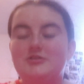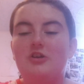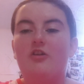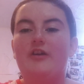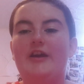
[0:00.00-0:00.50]

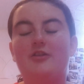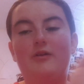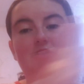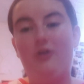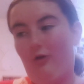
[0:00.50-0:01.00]
I know
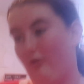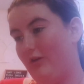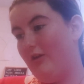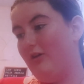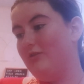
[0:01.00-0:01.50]
I talk
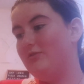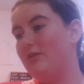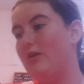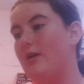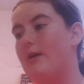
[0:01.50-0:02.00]
a lot,
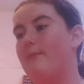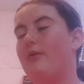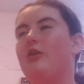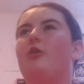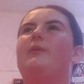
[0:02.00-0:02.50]

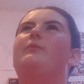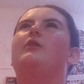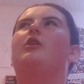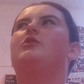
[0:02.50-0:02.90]
but a lot of people are